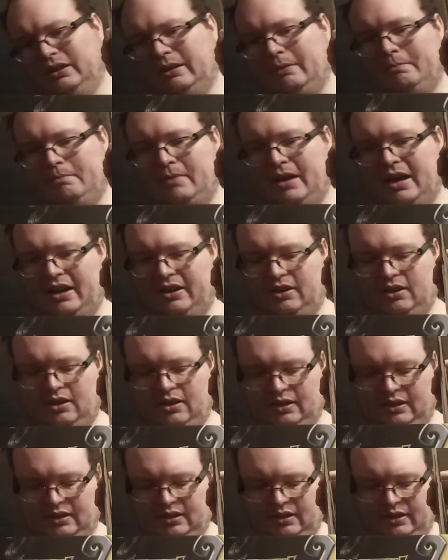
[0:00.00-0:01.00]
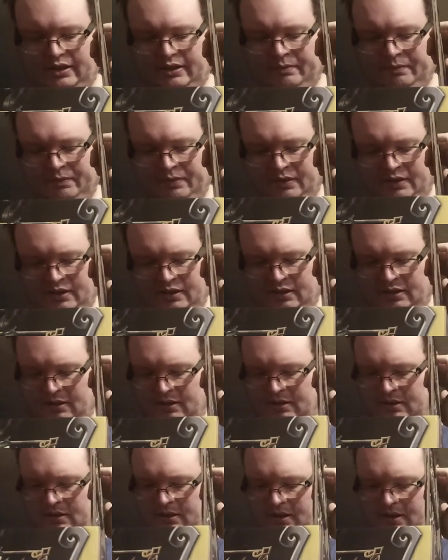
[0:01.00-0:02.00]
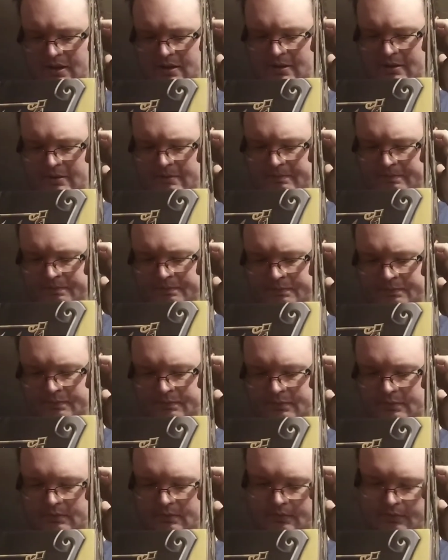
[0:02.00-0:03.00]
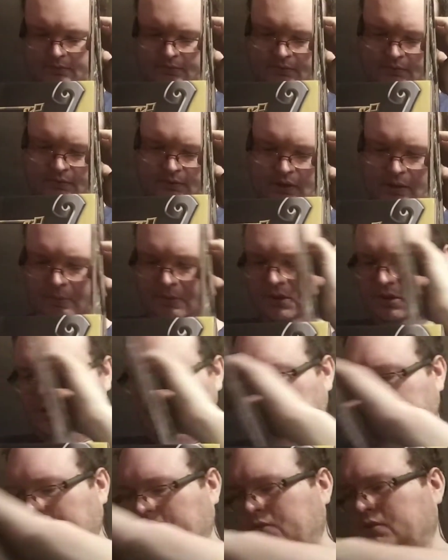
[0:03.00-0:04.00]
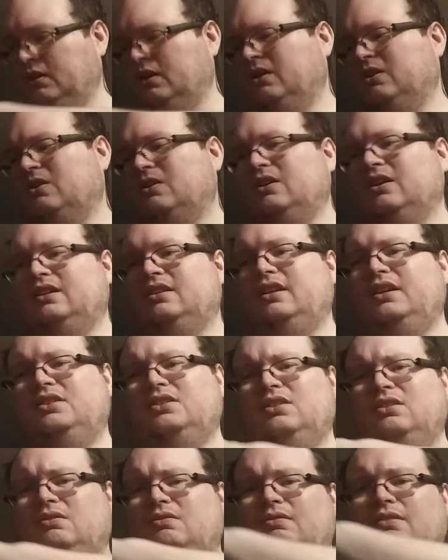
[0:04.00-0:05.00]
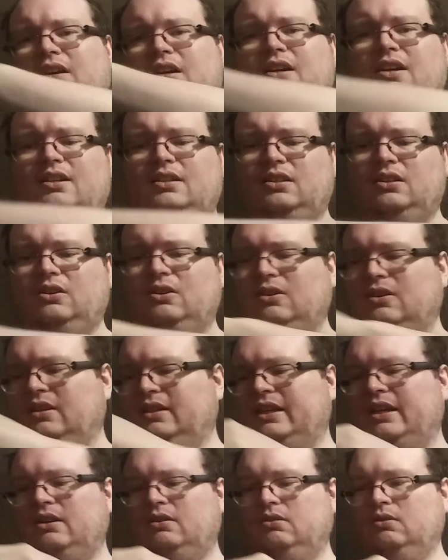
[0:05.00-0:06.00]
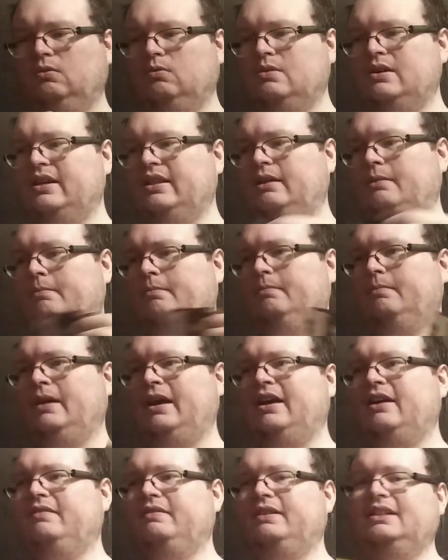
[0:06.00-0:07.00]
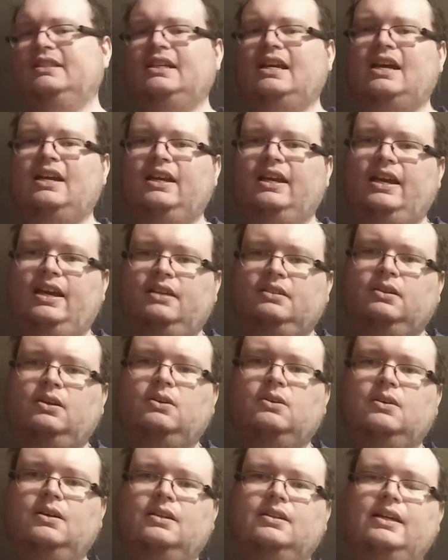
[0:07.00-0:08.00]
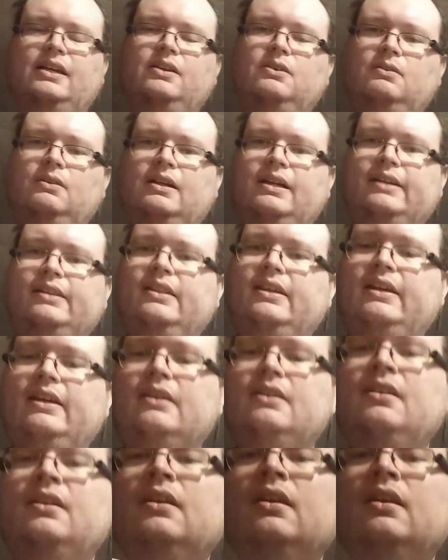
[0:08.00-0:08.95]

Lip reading: matter, honestly. Let me show you a few of the cards. These are the oddest cards. I don't know why they have these tiny ass cards. I don't like that.